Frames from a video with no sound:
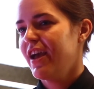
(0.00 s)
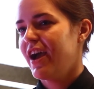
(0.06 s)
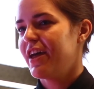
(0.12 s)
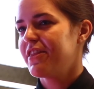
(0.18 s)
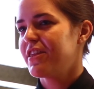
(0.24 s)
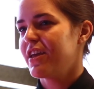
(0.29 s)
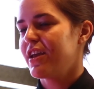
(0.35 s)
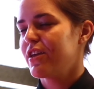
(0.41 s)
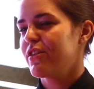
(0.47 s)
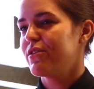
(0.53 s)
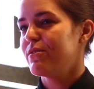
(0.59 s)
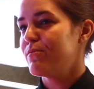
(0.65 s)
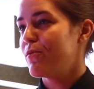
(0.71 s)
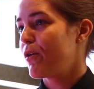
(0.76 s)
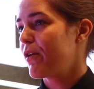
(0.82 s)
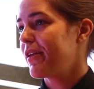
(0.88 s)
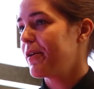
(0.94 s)
I think the
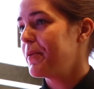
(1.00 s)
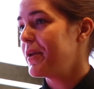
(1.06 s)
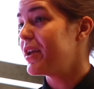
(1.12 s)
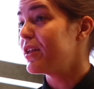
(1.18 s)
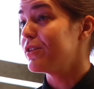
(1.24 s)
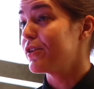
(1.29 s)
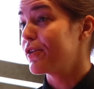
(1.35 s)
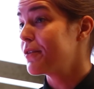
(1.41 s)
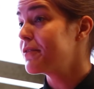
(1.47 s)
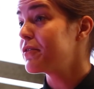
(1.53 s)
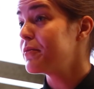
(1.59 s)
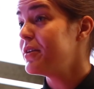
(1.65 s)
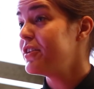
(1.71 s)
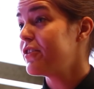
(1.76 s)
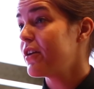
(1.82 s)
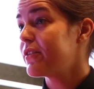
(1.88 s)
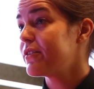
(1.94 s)
more that we can learn from
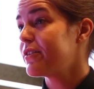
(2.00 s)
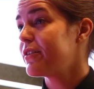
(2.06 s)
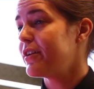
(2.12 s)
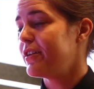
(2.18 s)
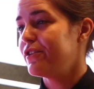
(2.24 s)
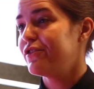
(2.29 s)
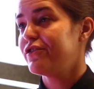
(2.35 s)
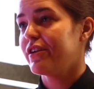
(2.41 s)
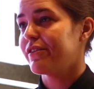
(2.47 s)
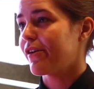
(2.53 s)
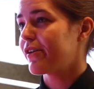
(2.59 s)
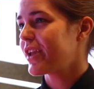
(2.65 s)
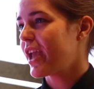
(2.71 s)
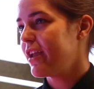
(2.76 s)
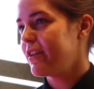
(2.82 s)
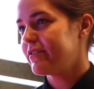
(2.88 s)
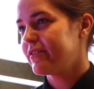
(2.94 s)
each other and share our
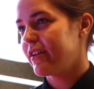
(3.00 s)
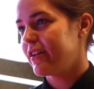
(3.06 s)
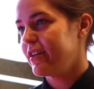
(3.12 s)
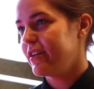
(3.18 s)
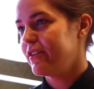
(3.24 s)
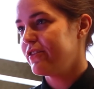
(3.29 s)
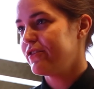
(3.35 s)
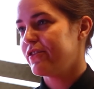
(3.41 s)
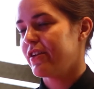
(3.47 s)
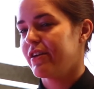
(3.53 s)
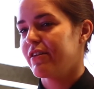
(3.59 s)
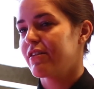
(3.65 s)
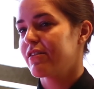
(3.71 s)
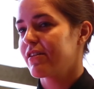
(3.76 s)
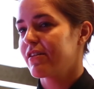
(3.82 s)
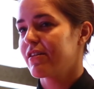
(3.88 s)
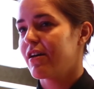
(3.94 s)
case studies,
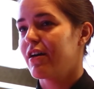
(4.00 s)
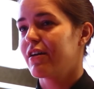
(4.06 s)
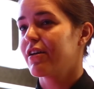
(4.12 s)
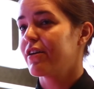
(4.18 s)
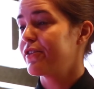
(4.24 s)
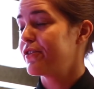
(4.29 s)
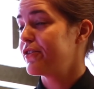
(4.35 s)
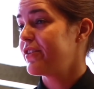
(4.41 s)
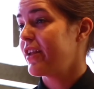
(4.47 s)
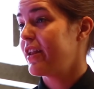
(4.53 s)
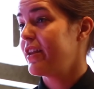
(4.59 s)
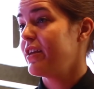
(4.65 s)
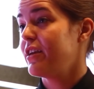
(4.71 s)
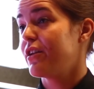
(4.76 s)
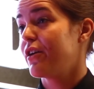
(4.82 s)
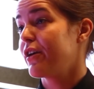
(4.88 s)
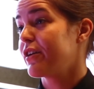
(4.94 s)
share our
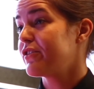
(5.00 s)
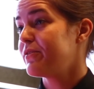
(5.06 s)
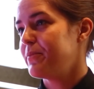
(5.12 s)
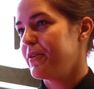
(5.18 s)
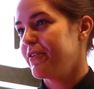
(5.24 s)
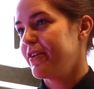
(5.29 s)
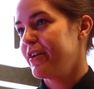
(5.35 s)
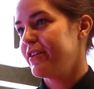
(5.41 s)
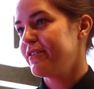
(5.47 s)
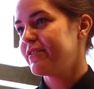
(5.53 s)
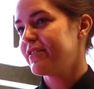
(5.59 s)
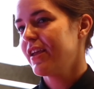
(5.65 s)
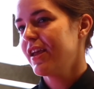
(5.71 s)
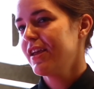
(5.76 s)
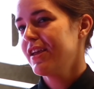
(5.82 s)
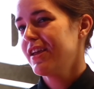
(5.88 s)
understanding and our experience